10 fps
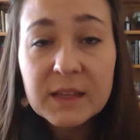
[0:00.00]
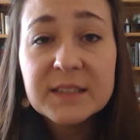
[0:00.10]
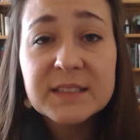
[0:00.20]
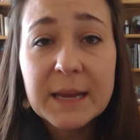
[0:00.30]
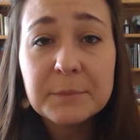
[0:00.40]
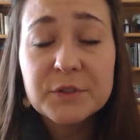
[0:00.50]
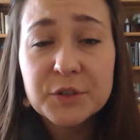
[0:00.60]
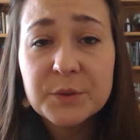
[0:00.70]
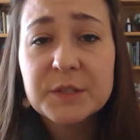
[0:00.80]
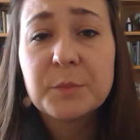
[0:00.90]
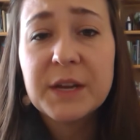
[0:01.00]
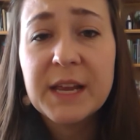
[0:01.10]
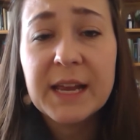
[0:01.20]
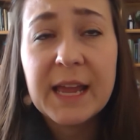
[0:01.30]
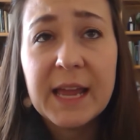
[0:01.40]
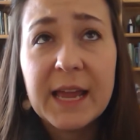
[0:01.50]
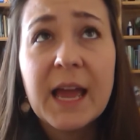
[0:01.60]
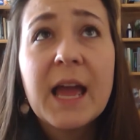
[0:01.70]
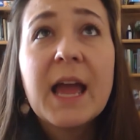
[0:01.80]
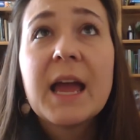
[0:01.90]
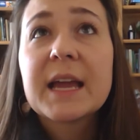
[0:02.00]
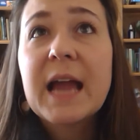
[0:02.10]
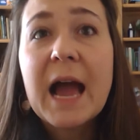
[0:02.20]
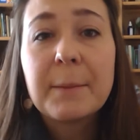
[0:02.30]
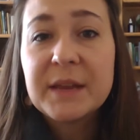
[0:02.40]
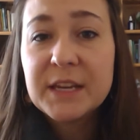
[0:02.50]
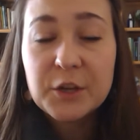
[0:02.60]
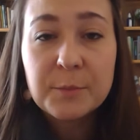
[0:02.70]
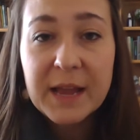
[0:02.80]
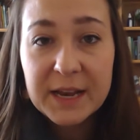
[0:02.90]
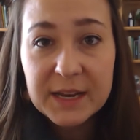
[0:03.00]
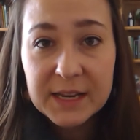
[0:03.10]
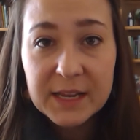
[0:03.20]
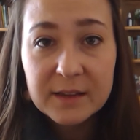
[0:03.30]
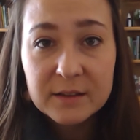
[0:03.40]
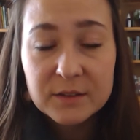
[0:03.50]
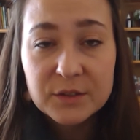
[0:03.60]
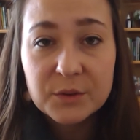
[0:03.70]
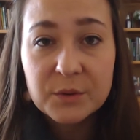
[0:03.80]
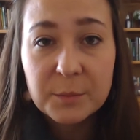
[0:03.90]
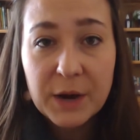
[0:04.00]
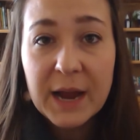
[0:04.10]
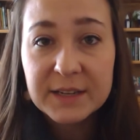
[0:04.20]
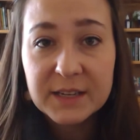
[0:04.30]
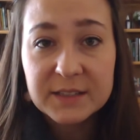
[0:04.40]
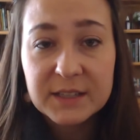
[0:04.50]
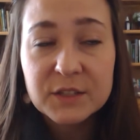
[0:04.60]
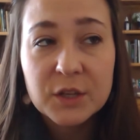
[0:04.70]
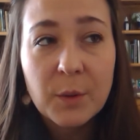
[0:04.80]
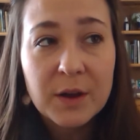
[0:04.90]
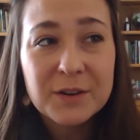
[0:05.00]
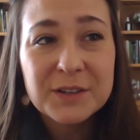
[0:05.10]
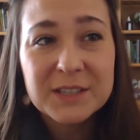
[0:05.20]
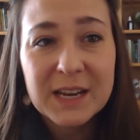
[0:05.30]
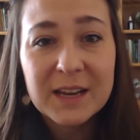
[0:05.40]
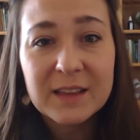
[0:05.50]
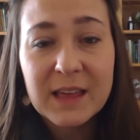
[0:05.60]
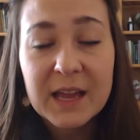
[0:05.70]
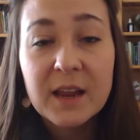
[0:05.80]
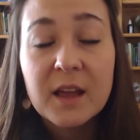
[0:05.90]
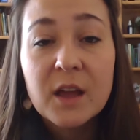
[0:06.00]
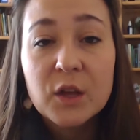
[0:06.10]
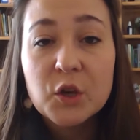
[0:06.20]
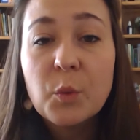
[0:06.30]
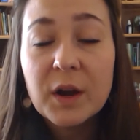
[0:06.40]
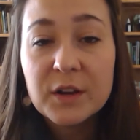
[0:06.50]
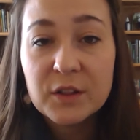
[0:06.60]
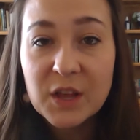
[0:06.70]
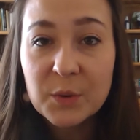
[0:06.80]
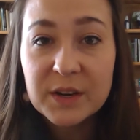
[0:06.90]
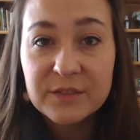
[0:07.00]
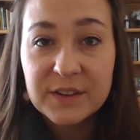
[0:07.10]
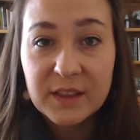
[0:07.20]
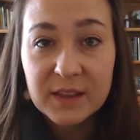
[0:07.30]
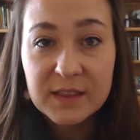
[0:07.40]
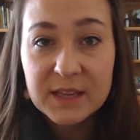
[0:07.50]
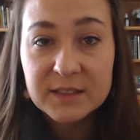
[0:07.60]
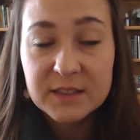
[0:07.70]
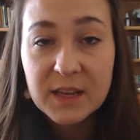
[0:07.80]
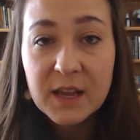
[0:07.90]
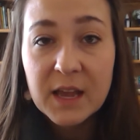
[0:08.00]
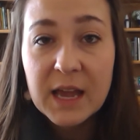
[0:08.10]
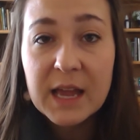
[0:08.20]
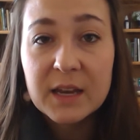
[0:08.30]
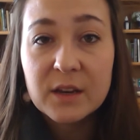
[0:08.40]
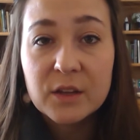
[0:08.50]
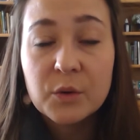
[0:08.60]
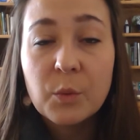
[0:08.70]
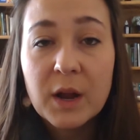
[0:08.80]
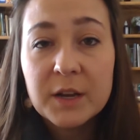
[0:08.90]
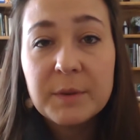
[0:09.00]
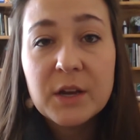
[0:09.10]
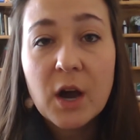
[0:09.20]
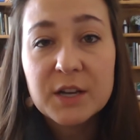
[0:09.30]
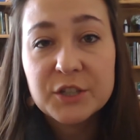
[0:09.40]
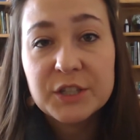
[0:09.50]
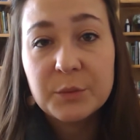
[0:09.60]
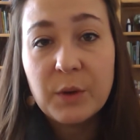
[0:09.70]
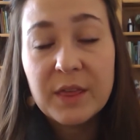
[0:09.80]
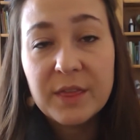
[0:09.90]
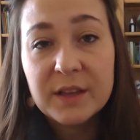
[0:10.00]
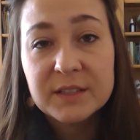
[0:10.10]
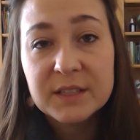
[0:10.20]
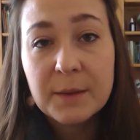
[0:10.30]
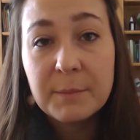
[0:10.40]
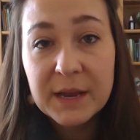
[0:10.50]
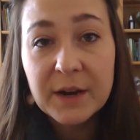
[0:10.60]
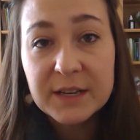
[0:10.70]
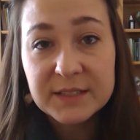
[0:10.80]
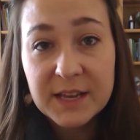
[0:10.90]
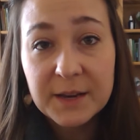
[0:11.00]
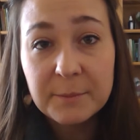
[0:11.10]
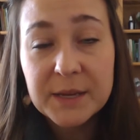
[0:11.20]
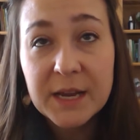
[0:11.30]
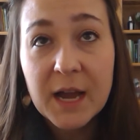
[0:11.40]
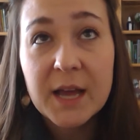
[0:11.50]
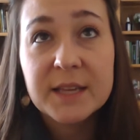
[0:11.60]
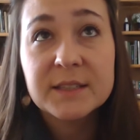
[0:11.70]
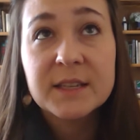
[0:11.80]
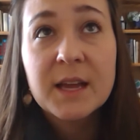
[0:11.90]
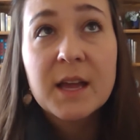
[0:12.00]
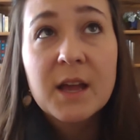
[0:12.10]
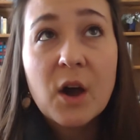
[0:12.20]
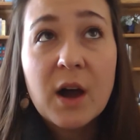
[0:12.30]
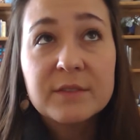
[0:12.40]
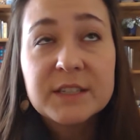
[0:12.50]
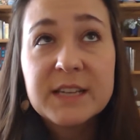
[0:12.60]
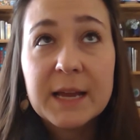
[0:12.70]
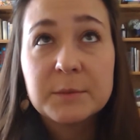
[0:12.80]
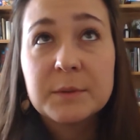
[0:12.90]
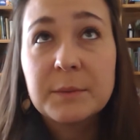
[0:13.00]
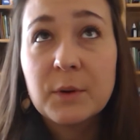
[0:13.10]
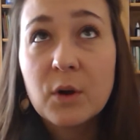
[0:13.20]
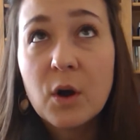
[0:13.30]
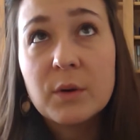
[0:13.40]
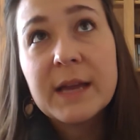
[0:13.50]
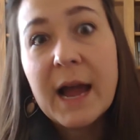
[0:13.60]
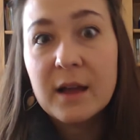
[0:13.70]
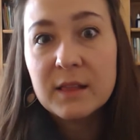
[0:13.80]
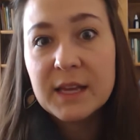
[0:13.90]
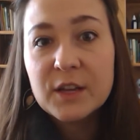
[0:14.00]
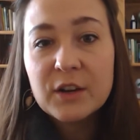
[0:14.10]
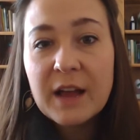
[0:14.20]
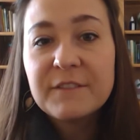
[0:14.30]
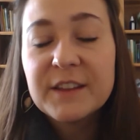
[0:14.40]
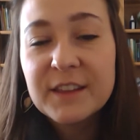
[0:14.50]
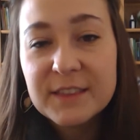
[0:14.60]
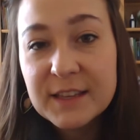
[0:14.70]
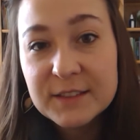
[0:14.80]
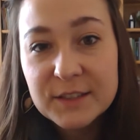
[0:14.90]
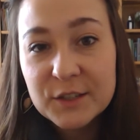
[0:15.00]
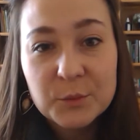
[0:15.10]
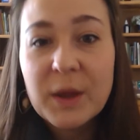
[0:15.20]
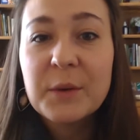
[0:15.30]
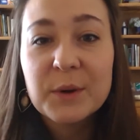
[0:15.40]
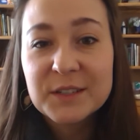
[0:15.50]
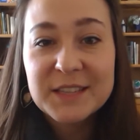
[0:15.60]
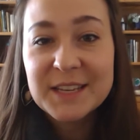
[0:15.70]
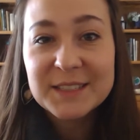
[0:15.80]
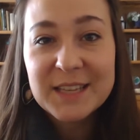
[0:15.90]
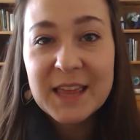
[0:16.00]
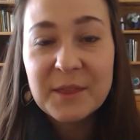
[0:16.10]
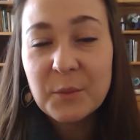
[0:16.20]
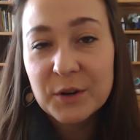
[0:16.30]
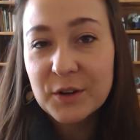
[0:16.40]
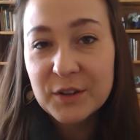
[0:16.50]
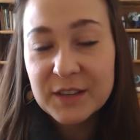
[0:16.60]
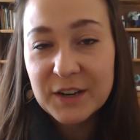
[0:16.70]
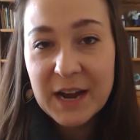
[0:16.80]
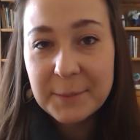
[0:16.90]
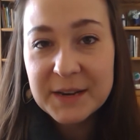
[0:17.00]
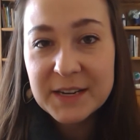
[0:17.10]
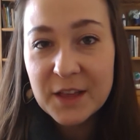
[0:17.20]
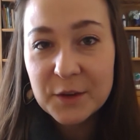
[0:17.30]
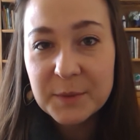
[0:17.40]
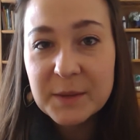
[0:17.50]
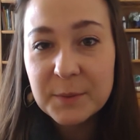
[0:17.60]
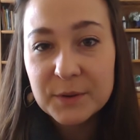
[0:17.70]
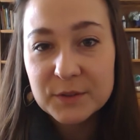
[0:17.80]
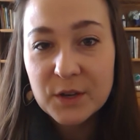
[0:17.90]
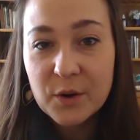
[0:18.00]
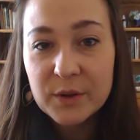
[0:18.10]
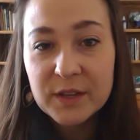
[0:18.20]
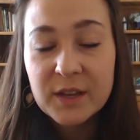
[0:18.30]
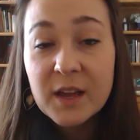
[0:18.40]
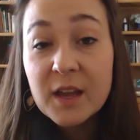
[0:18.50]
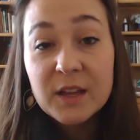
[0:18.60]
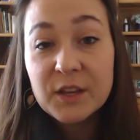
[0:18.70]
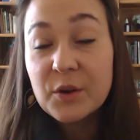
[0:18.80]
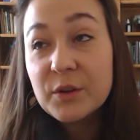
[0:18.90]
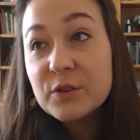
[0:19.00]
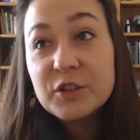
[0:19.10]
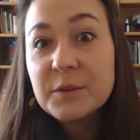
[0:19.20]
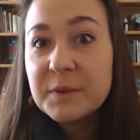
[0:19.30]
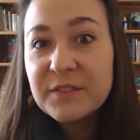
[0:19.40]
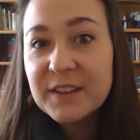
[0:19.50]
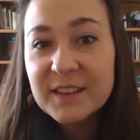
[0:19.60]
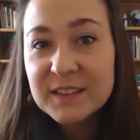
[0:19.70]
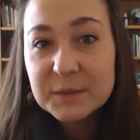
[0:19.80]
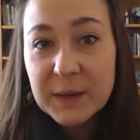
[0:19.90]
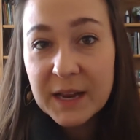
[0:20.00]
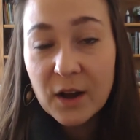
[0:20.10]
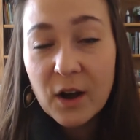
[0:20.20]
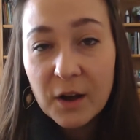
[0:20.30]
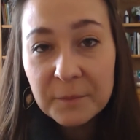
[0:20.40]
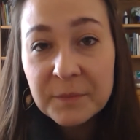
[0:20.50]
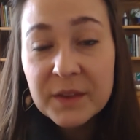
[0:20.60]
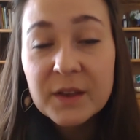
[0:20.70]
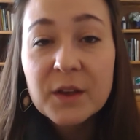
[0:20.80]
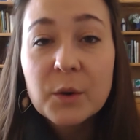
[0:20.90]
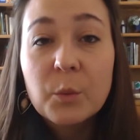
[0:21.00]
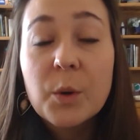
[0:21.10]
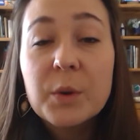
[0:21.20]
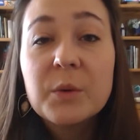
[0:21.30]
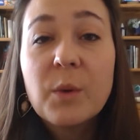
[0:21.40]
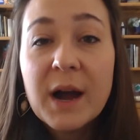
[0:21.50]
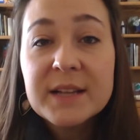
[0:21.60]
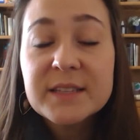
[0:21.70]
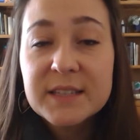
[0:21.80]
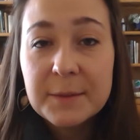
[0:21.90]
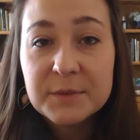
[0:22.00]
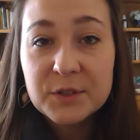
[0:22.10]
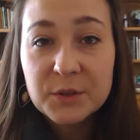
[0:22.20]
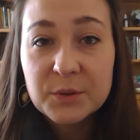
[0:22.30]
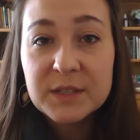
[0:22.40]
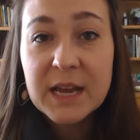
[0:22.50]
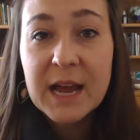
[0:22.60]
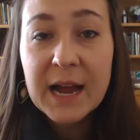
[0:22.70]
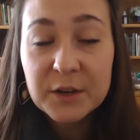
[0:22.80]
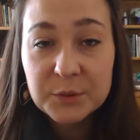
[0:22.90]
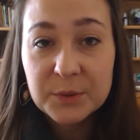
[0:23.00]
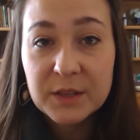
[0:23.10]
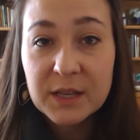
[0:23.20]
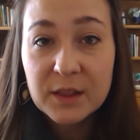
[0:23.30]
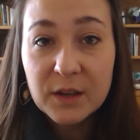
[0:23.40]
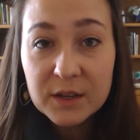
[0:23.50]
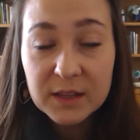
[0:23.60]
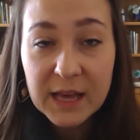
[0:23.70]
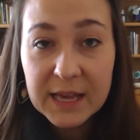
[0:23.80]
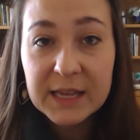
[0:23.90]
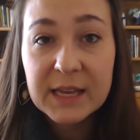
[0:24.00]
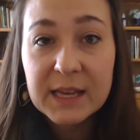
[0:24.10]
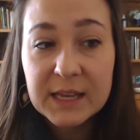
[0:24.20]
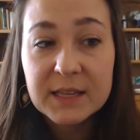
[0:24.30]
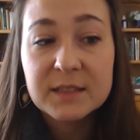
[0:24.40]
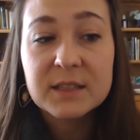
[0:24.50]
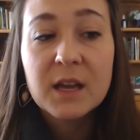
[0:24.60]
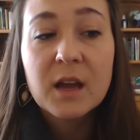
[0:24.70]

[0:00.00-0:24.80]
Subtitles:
Step two is bringing a common humanity to the practice. And so understanding that you aren't alone in feeling this. And you want to be cautious with this comparison because oftentimes people go, yeah, like you're not feeling this. There's way worse things in the world that are happening to other people. So, you shouldn't be feeling this way at all. What we want step two to actually look like is